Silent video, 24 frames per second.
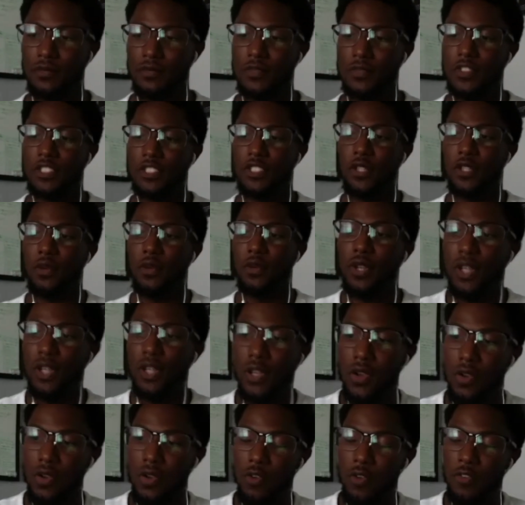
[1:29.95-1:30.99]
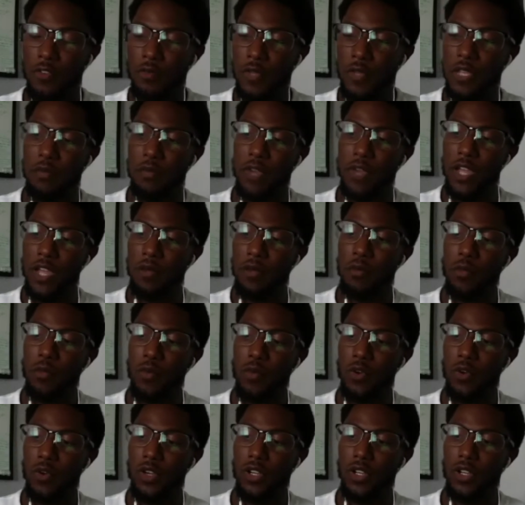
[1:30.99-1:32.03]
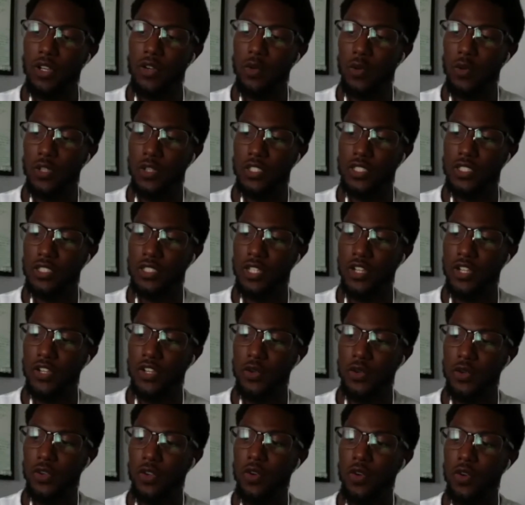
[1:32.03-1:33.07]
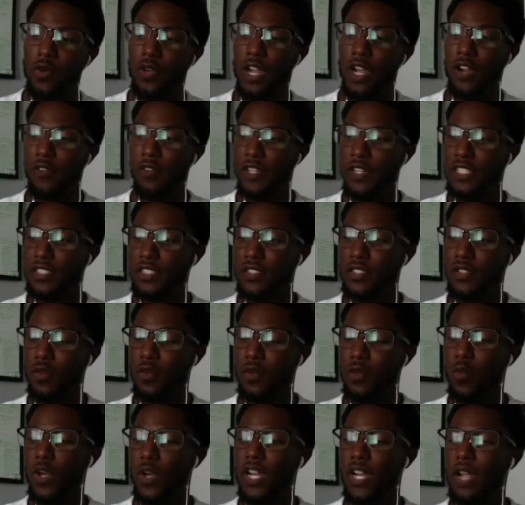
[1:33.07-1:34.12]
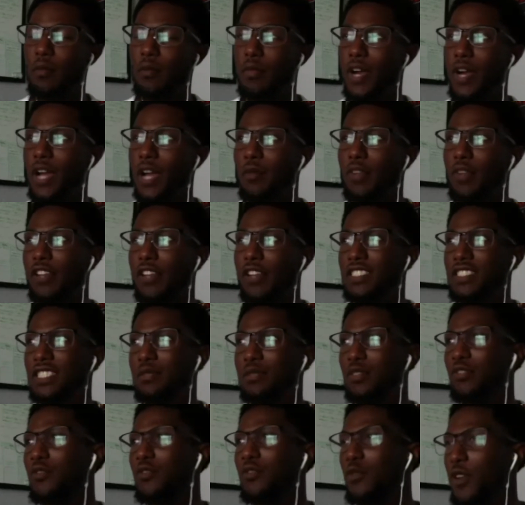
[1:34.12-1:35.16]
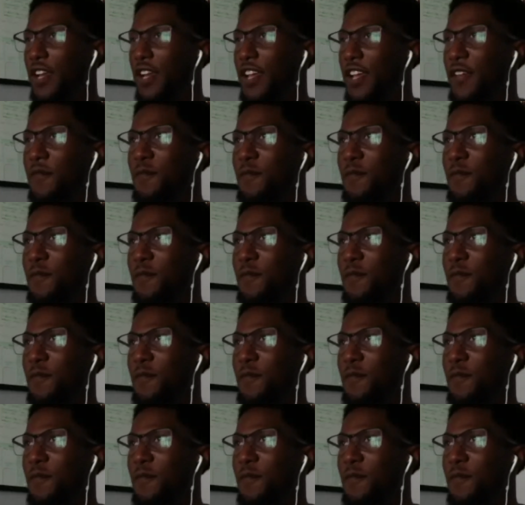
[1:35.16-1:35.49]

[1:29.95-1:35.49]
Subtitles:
So with me buying more courses on doing cold outreach, the one I bought previously beforehand,